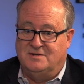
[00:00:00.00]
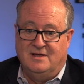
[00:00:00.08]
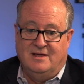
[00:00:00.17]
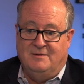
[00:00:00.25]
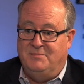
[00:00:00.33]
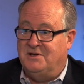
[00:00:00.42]

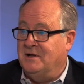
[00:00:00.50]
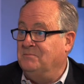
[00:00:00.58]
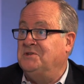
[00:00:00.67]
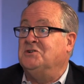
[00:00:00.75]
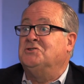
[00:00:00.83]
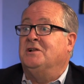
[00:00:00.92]
become
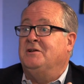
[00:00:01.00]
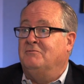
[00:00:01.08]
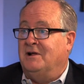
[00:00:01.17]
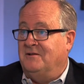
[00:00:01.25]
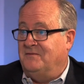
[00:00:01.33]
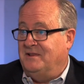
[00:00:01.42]
digitally
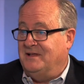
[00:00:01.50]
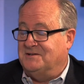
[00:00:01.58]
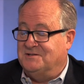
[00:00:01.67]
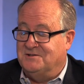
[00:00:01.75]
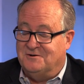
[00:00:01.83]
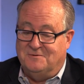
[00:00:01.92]
relevant. That's
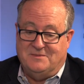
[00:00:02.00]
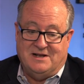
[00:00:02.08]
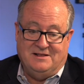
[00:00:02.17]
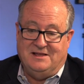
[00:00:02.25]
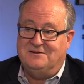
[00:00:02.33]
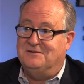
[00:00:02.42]
the term that I
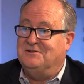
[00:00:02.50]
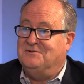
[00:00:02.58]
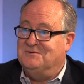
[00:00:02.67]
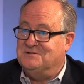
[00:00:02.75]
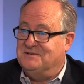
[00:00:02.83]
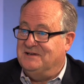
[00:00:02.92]
like to
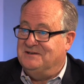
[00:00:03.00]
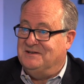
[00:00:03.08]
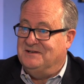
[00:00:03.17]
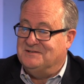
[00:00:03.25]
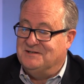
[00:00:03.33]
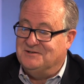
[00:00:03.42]
use,
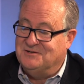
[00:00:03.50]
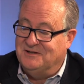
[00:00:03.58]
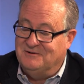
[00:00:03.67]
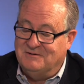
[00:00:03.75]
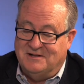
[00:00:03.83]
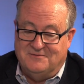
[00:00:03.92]
is digitally
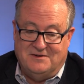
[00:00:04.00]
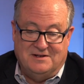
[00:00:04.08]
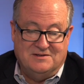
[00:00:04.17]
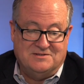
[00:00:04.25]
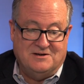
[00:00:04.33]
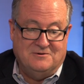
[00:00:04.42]
relevant.
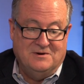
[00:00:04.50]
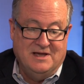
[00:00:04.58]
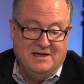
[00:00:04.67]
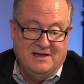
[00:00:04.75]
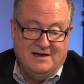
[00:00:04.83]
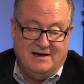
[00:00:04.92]
So
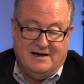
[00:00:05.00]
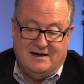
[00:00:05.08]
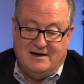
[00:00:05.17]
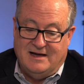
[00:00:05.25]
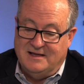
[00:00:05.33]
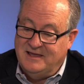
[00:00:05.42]

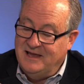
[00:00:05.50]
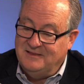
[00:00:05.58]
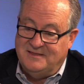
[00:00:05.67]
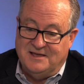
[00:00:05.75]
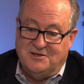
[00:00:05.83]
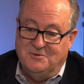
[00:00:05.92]
I can't
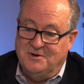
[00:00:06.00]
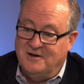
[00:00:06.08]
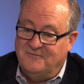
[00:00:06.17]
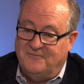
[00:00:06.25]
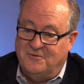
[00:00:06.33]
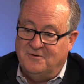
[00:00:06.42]
thank you
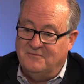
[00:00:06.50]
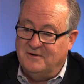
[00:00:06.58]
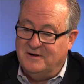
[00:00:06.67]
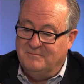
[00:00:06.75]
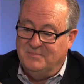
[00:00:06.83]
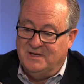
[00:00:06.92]
enough
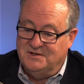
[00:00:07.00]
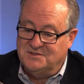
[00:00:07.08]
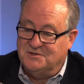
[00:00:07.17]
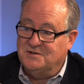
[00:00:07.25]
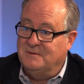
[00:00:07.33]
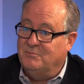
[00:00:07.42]
for being
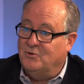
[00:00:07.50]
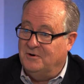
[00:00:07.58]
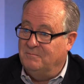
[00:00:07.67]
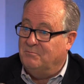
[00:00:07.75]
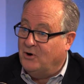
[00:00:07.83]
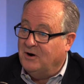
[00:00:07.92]
such an
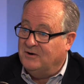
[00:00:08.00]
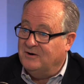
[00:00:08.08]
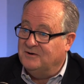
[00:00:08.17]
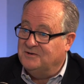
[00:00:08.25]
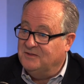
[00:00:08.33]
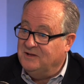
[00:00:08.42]
important partner
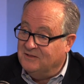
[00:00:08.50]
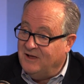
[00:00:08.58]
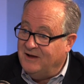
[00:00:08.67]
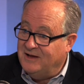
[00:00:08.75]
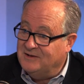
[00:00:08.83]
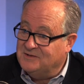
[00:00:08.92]
to the
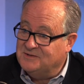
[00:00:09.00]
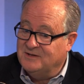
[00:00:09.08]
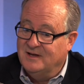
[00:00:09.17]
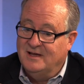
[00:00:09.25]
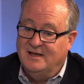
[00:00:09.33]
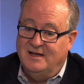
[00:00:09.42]
Alliance.
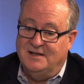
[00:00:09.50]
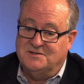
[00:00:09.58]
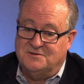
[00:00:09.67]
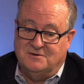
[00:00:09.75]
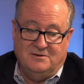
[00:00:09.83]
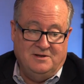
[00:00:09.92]
And
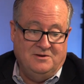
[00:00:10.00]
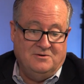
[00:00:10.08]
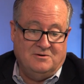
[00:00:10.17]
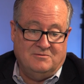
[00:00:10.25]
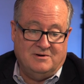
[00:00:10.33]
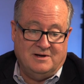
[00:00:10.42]
certainly
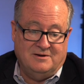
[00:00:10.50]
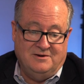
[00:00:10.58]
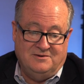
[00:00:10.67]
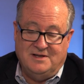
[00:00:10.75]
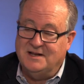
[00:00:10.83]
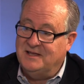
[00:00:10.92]
your
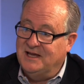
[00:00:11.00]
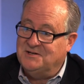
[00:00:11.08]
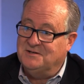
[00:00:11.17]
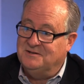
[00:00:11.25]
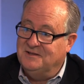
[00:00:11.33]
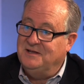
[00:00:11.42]
dedication
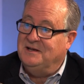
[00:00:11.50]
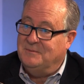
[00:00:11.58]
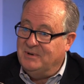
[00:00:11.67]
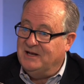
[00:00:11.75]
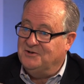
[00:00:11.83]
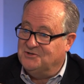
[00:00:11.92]
to the
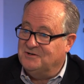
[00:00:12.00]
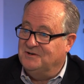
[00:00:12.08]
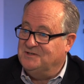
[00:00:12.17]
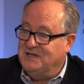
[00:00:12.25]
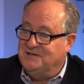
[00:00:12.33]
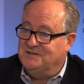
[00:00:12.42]
independent insurance
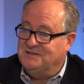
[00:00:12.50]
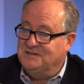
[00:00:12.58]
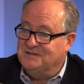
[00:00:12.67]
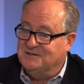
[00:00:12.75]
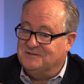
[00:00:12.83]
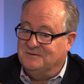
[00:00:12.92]
agency
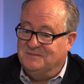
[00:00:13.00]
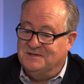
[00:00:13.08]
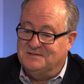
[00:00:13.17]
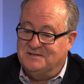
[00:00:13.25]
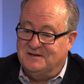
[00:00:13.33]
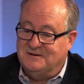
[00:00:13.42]
system
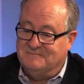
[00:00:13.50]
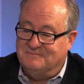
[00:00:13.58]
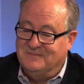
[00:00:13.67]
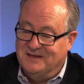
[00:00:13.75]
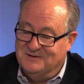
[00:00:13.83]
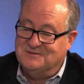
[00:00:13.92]
is
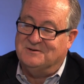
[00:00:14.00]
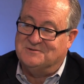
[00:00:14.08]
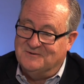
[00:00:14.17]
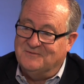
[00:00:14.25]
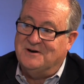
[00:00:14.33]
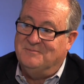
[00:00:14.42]
also
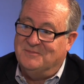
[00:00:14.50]
very much